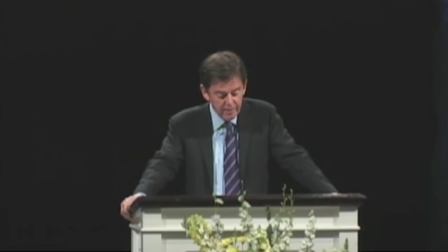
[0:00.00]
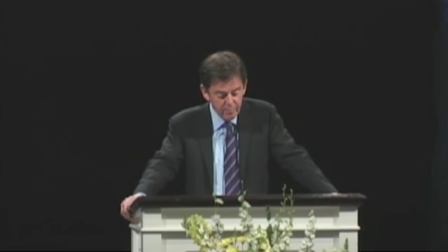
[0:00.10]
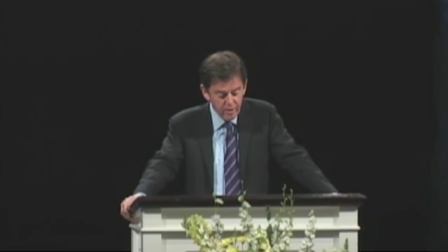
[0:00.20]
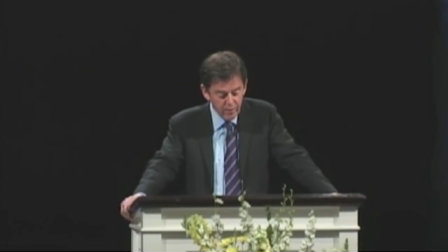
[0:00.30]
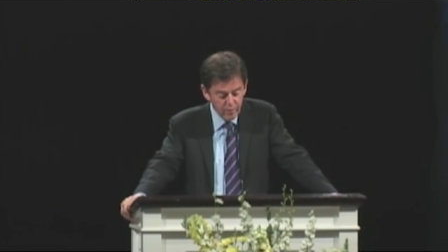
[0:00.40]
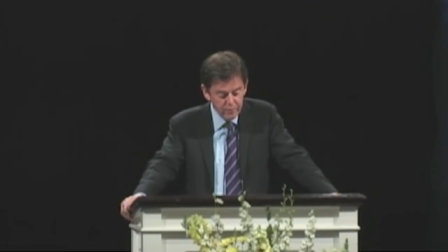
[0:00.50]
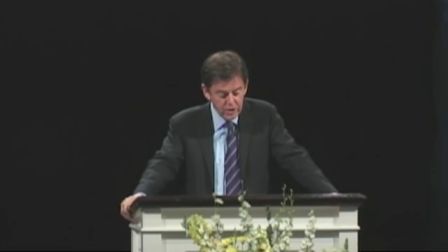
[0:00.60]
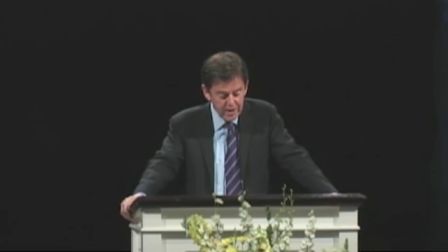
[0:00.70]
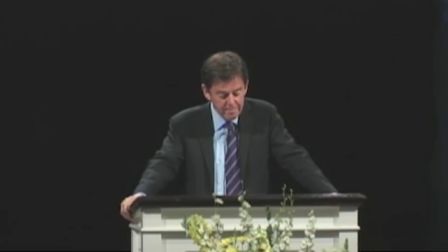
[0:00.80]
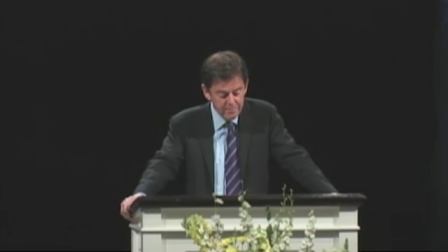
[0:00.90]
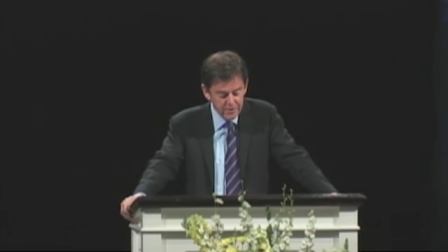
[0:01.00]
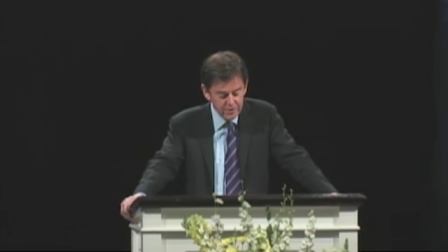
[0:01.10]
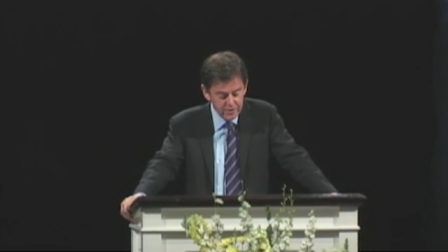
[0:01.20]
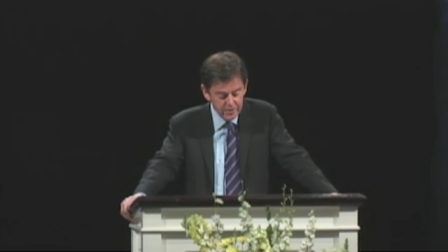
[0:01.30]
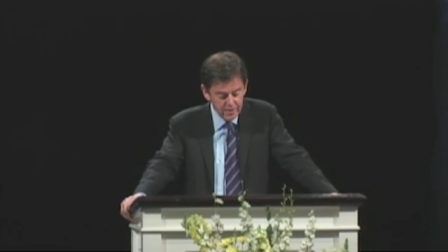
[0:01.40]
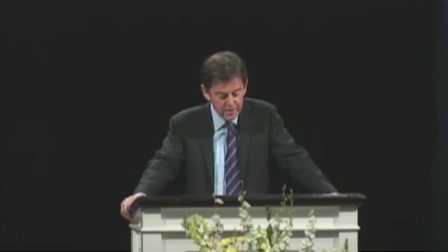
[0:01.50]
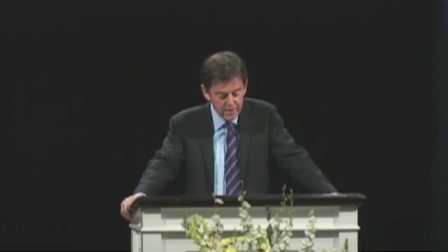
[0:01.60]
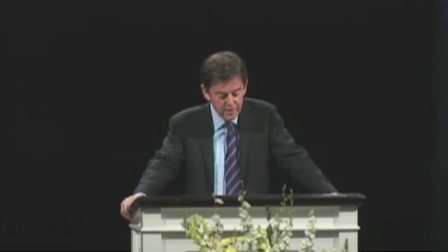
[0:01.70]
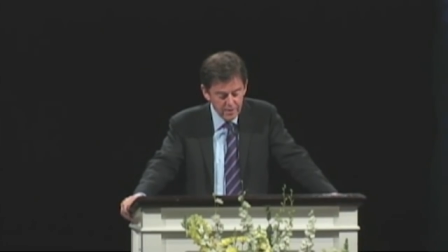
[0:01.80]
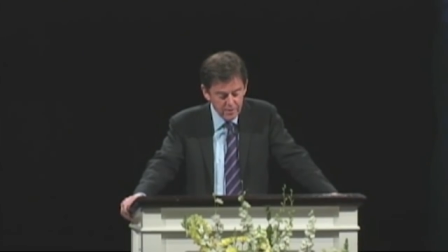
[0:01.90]
and brother of James,
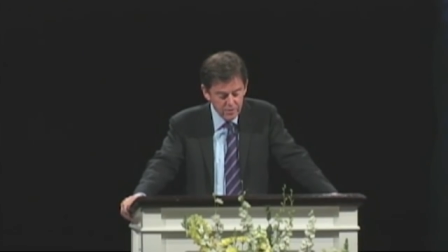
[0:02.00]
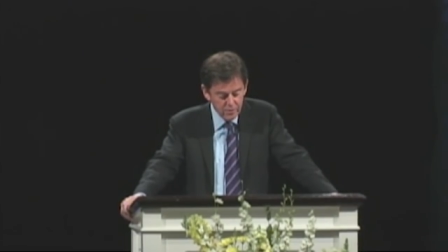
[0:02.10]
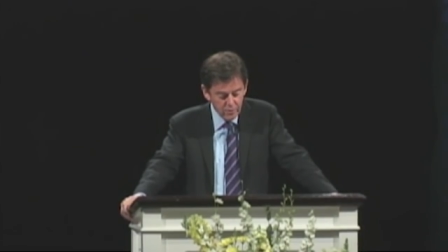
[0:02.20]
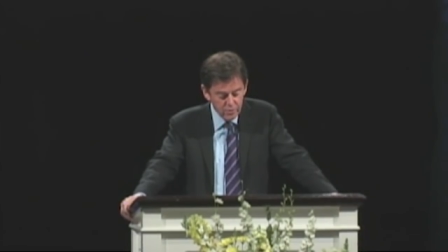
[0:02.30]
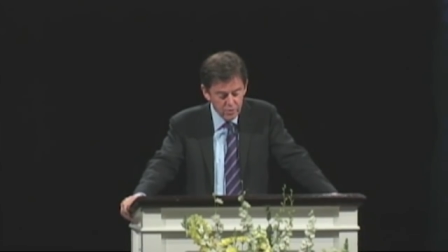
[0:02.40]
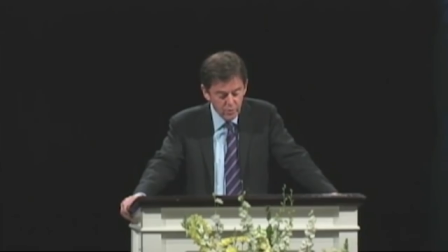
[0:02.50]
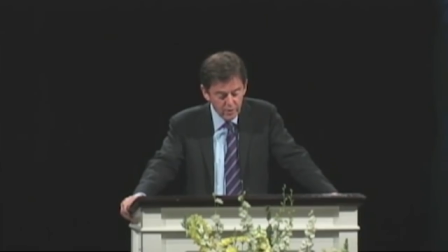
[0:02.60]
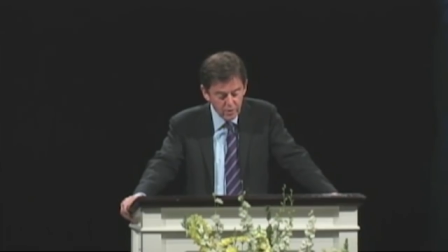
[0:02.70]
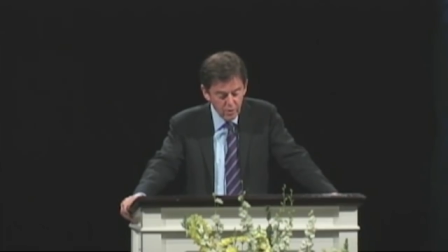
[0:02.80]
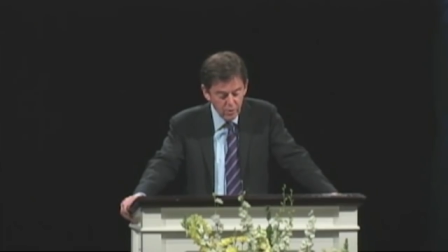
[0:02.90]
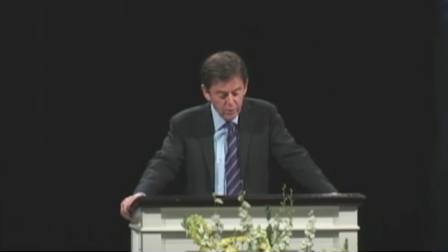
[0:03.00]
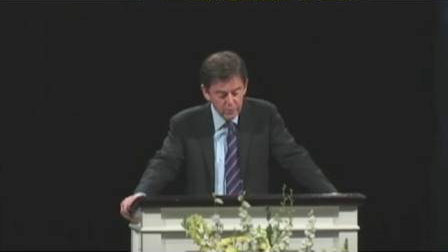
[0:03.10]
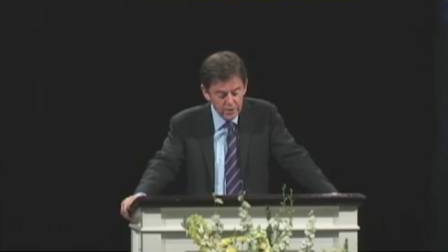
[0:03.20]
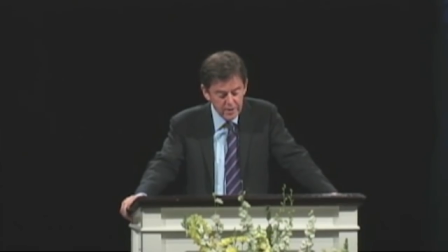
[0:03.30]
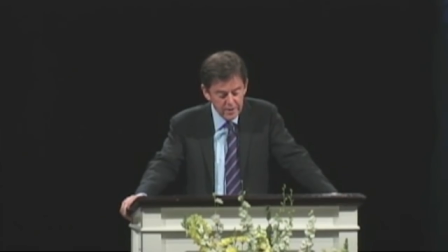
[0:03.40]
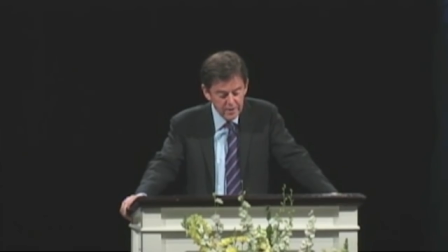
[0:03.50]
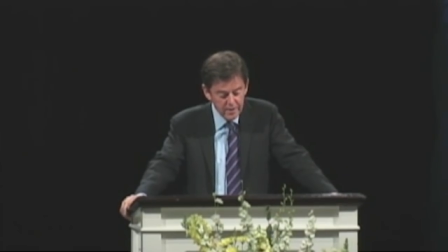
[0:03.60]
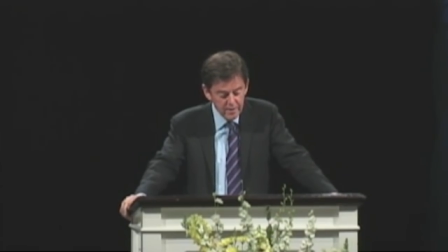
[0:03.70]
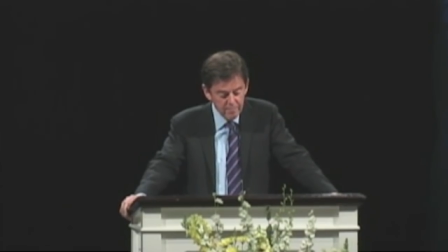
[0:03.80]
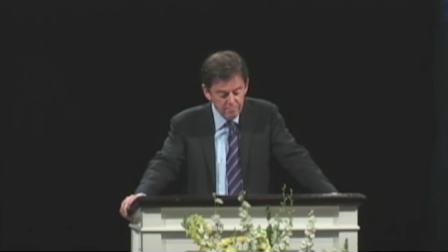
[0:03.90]
to those who are called,
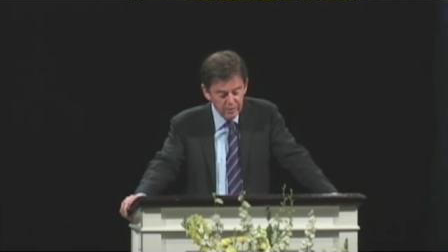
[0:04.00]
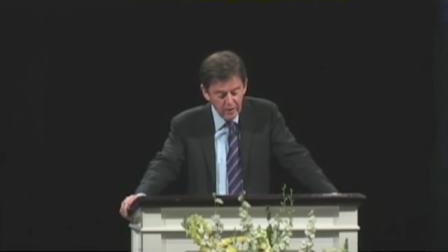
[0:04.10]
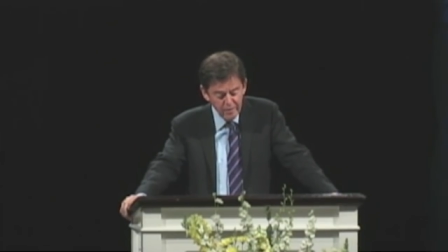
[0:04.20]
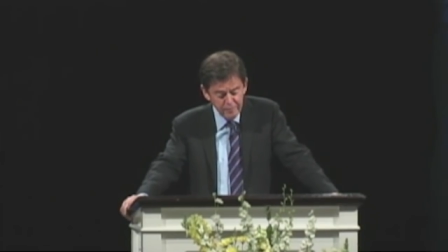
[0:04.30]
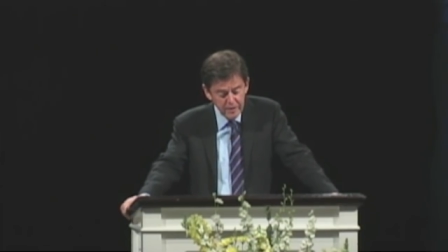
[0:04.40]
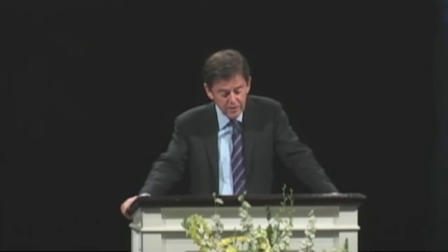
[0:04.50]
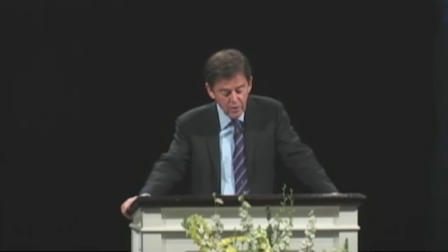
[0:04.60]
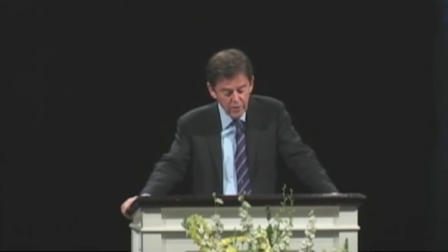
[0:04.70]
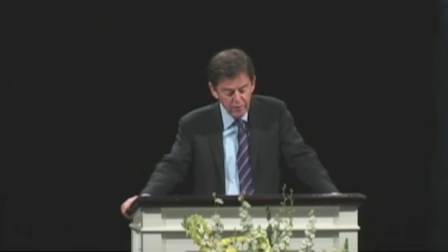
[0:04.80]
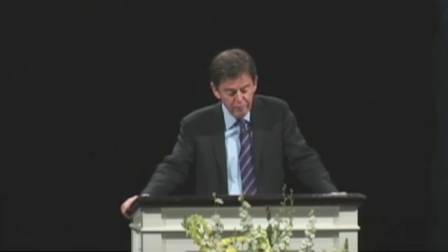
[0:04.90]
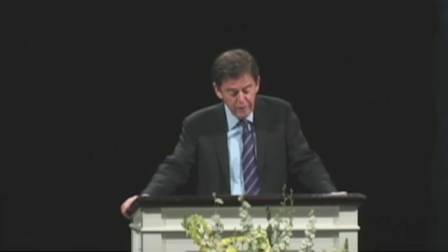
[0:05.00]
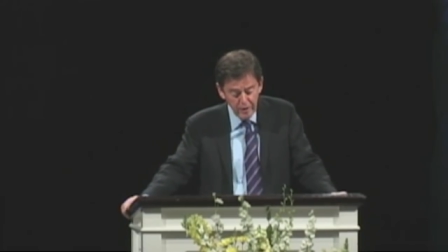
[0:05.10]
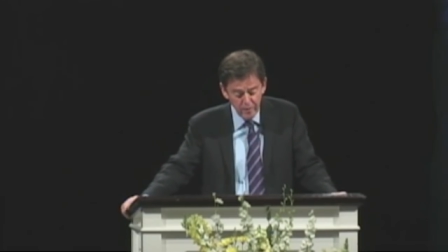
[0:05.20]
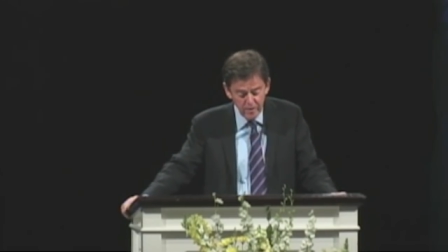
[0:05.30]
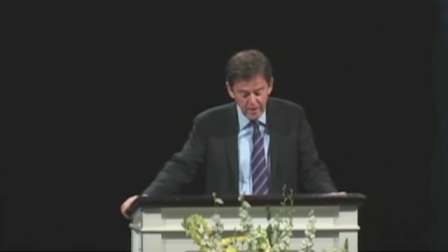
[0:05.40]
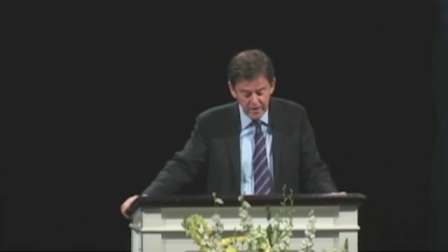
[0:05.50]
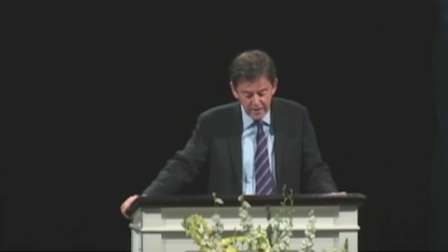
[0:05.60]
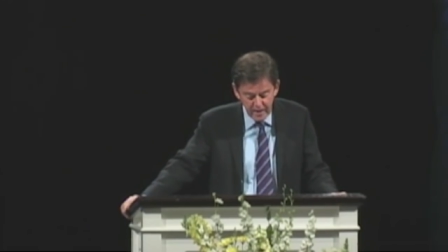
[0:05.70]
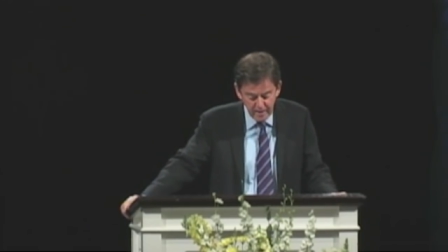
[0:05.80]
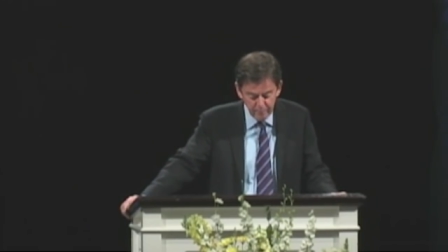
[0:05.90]
beloved in God the Father,
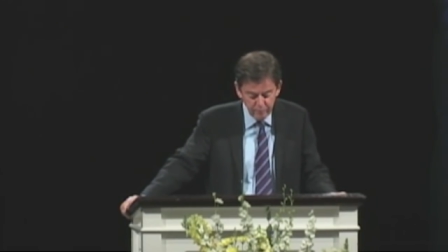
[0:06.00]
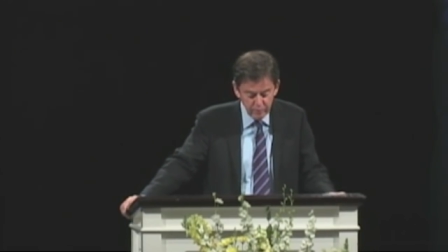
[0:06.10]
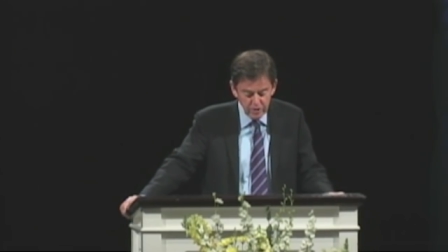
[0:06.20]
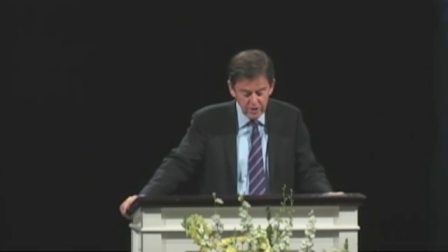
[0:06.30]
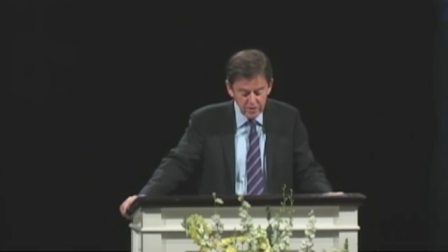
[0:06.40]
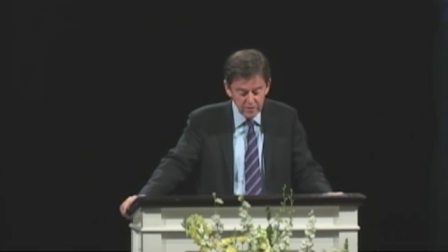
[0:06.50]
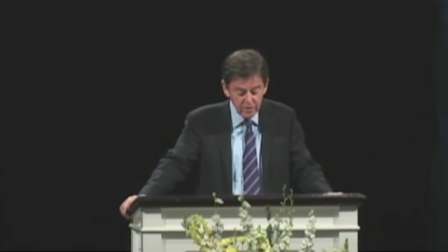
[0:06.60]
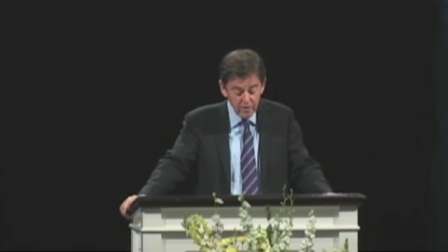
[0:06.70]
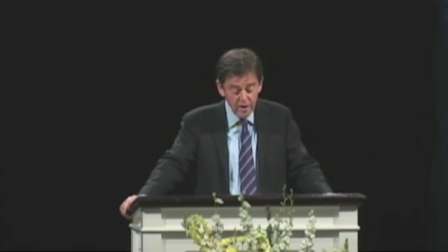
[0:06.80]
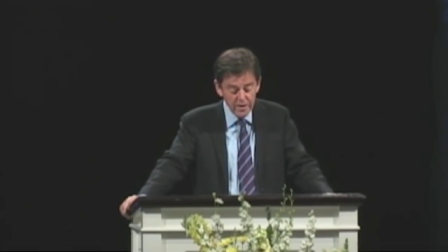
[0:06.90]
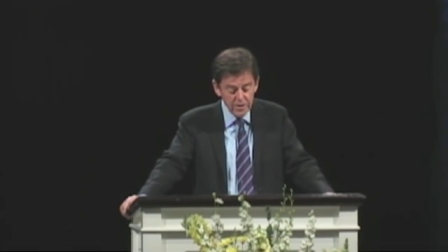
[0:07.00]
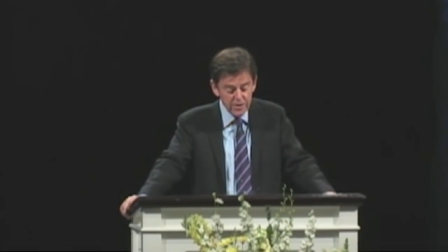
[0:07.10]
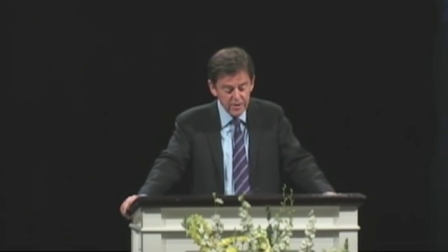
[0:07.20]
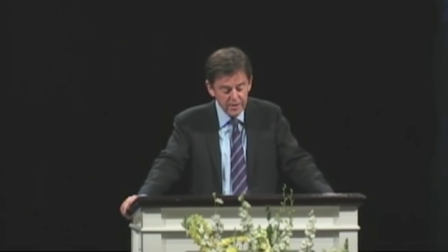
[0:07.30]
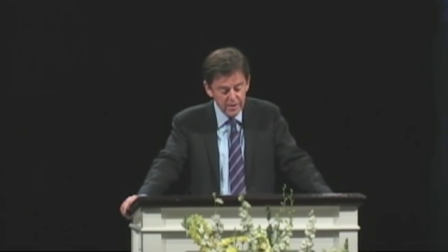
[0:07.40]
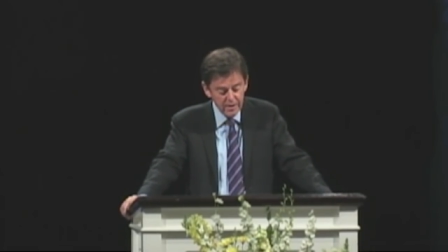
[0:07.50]
and kept for Jesus Christ,